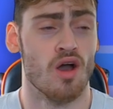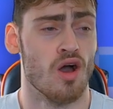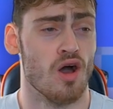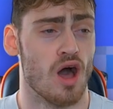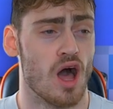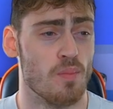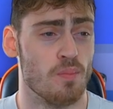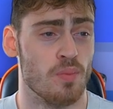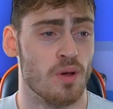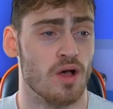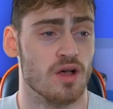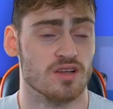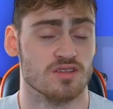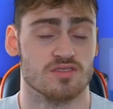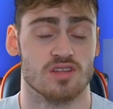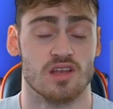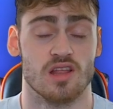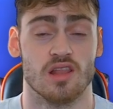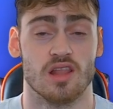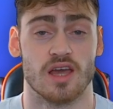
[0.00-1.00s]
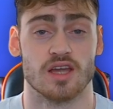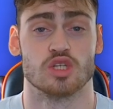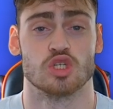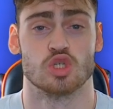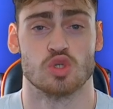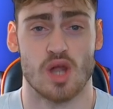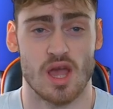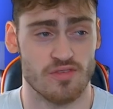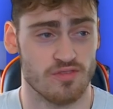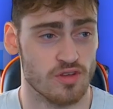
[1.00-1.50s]
I personally like
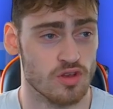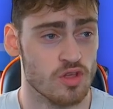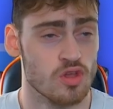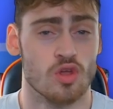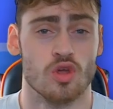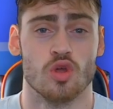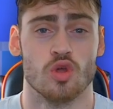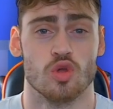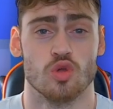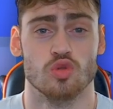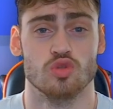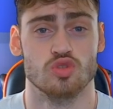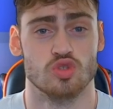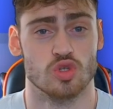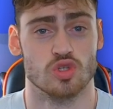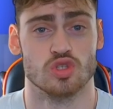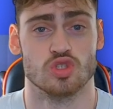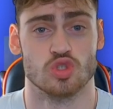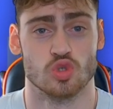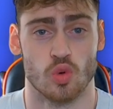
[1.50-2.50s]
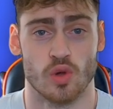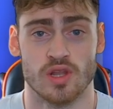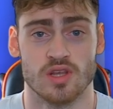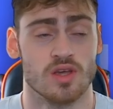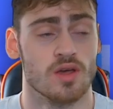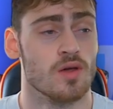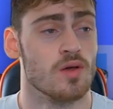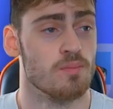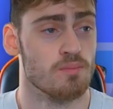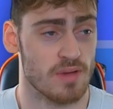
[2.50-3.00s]
Trafford, who's just
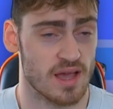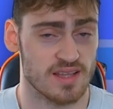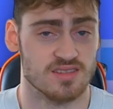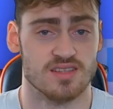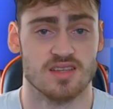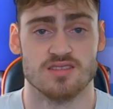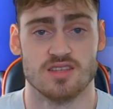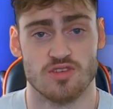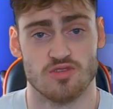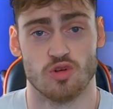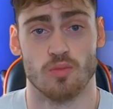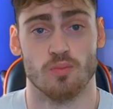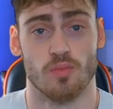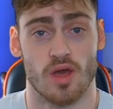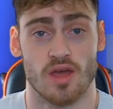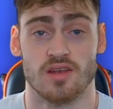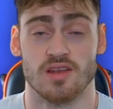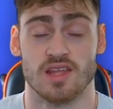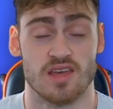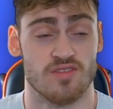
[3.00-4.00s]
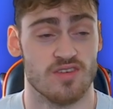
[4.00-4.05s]
joined Man City from Burnley.